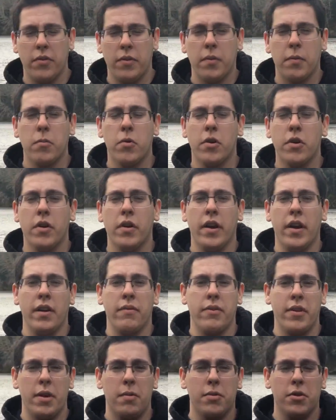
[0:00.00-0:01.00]
more
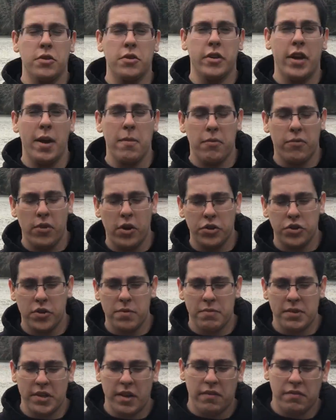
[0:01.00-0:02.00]
available to camouflage
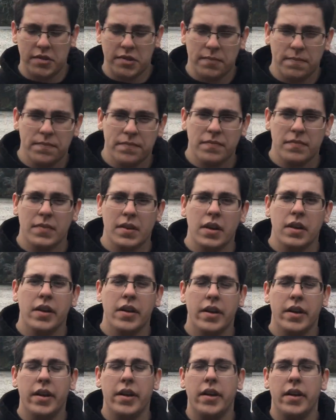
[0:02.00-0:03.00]
themselves.
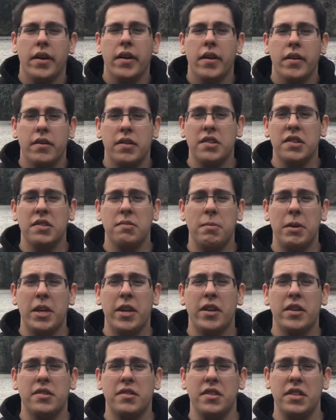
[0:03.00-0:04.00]
This is
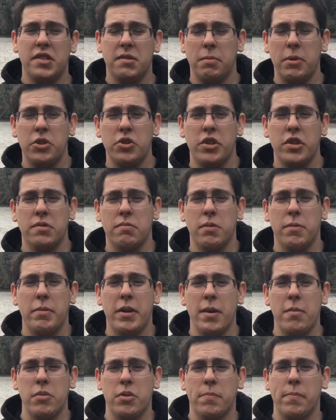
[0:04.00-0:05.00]
because these species will
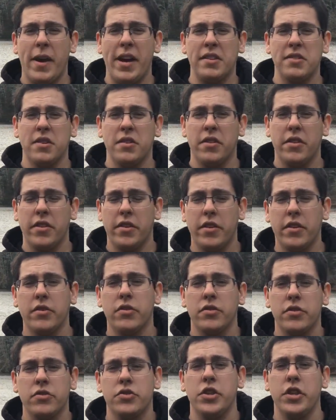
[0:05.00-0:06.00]
be able to pass on their
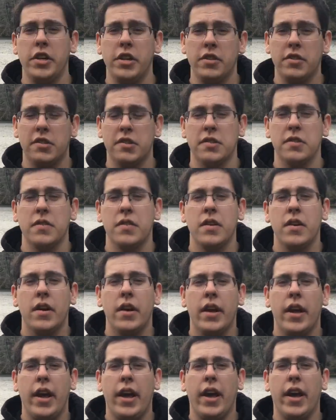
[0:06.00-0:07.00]
genes
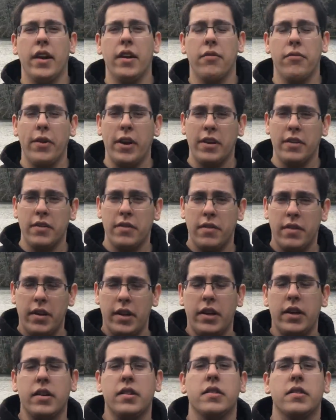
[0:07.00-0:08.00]
and affect
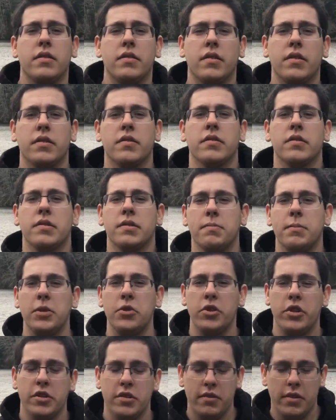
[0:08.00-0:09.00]
the
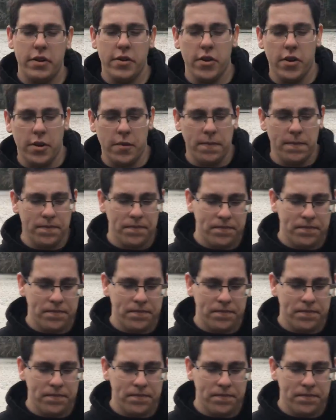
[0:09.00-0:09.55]
species later on.